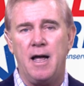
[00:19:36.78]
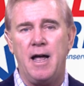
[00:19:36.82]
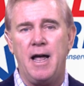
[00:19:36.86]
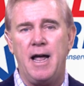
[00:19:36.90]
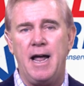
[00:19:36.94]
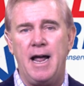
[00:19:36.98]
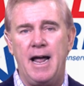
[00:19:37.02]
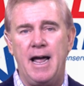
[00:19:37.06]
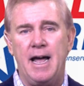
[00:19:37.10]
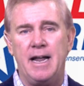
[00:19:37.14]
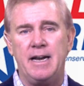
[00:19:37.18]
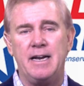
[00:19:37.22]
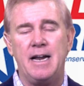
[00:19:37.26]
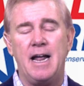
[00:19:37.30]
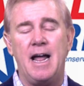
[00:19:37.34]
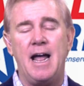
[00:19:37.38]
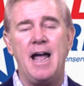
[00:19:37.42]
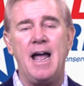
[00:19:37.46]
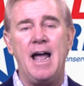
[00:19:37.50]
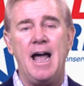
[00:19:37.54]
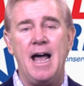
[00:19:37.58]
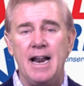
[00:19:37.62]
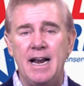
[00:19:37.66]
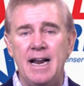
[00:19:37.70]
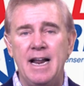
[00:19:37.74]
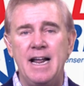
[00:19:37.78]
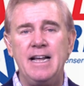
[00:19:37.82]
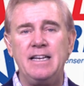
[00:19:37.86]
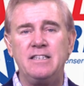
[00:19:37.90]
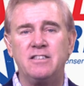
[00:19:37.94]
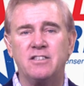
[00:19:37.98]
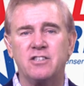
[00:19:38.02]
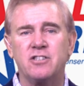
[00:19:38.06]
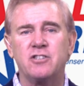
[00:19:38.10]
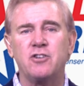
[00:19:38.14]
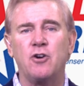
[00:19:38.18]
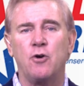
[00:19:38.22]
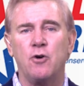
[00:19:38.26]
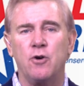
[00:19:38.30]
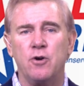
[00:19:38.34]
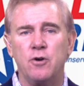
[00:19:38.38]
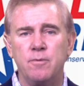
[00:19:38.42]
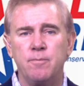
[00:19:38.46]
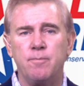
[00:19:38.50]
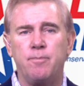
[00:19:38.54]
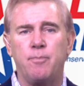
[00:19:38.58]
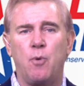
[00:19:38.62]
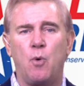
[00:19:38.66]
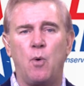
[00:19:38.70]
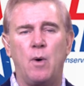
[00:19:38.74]
And at a
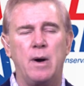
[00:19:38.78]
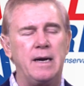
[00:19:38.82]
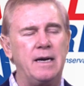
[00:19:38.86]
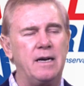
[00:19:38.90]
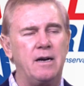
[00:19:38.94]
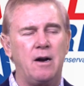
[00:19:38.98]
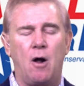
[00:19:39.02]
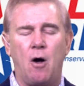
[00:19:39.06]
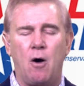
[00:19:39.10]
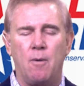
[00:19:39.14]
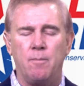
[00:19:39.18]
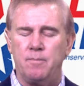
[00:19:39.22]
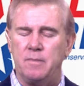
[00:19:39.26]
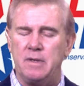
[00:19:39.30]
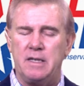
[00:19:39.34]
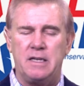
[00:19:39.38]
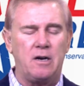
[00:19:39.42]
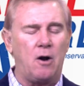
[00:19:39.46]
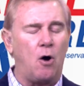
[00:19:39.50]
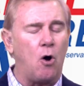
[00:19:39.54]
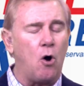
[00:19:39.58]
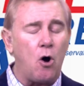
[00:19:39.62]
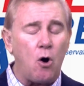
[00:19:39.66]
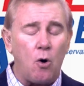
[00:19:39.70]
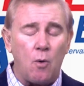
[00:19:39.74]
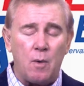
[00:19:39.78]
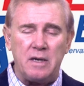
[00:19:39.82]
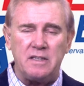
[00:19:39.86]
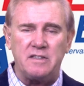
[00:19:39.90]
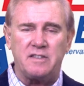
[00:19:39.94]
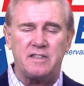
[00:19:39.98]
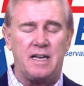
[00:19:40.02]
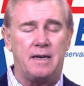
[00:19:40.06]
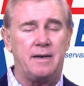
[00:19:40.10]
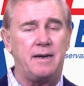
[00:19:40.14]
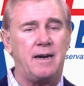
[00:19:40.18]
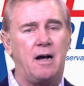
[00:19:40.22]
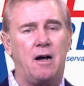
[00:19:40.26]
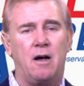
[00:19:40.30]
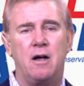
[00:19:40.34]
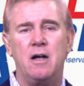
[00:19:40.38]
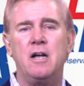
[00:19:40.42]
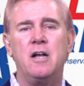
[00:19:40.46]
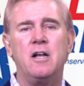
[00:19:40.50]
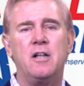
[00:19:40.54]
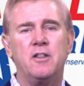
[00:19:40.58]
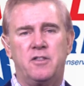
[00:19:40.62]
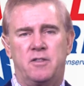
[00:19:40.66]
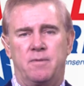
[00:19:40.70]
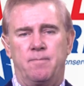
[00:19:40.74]
certain point, it always had. Now,
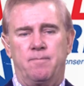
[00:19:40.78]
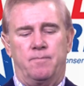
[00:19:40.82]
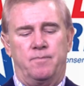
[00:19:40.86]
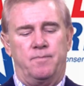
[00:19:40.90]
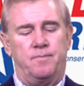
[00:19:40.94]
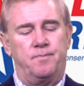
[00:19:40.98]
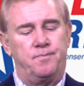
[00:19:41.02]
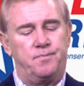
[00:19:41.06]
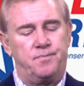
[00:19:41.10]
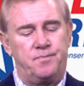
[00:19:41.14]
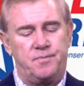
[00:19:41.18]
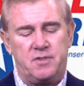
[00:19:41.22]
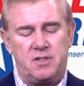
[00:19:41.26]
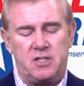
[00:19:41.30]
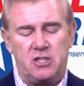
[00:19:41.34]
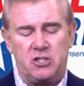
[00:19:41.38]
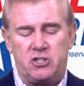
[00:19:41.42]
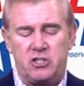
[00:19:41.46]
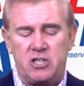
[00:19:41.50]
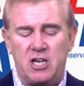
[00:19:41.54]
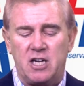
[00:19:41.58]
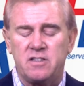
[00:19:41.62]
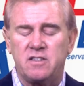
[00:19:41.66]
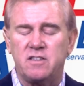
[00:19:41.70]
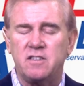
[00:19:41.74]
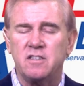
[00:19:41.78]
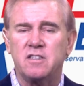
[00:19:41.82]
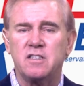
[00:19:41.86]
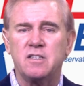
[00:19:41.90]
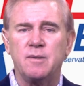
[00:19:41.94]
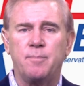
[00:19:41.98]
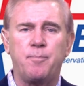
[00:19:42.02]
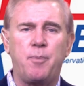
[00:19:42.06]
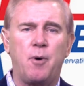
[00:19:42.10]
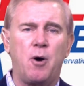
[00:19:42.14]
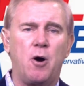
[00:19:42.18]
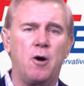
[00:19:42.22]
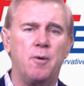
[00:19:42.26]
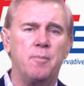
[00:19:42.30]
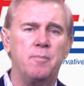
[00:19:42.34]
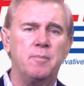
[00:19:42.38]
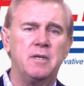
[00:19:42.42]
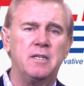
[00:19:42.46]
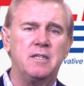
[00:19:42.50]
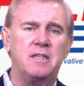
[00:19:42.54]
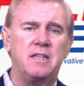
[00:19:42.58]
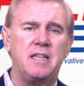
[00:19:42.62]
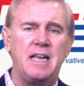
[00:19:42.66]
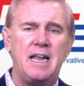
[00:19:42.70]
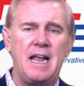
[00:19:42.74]
the Justice
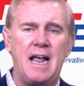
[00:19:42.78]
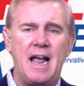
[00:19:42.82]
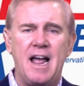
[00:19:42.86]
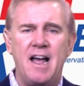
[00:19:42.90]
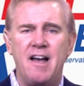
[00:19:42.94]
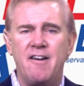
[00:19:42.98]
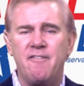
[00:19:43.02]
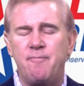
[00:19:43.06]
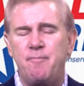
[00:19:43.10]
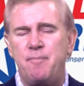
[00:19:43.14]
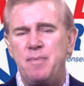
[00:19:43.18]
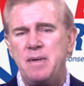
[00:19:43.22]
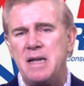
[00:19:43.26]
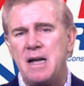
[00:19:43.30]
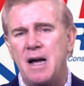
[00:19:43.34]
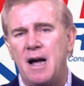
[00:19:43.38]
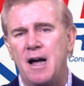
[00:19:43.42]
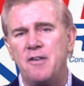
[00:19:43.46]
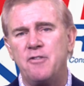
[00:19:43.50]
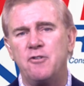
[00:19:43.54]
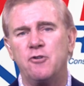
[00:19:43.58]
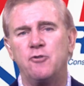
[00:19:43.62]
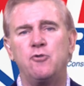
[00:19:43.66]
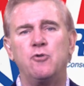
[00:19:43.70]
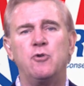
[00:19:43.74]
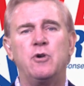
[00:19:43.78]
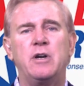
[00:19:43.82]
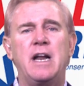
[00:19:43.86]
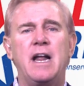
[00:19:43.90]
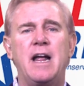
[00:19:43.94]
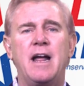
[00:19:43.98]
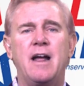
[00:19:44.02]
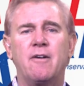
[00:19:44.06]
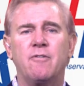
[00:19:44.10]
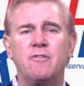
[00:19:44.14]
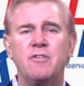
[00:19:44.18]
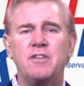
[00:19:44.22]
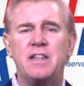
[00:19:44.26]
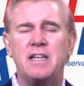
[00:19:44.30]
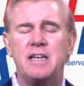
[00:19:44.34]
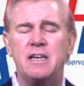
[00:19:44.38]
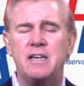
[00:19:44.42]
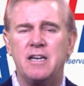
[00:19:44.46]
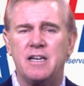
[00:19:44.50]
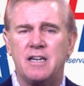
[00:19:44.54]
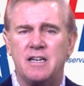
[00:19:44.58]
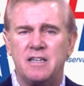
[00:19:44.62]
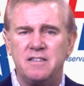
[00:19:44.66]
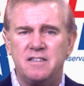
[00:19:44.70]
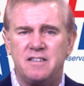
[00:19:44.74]
Department, the FBI, they're doing everything
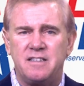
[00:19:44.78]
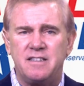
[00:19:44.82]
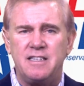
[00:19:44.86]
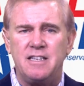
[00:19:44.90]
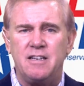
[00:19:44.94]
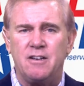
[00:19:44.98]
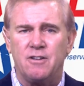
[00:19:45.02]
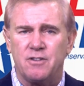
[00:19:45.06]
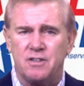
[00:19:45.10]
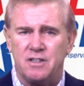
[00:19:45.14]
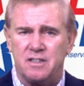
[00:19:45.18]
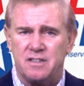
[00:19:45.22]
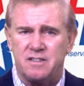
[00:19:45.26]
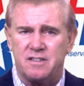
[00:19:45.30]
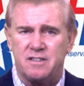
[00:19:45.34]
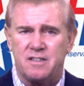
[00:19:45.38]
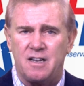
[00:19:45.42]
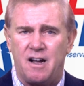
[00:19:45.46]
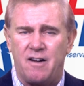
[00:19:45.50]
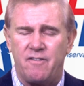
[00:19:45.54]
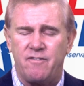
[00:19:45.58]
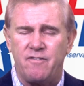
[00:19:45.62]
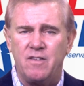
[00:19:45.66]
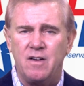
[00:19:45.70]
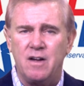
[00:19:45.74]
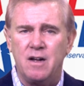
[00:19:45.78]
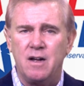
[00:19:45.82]
to conceal this stuff.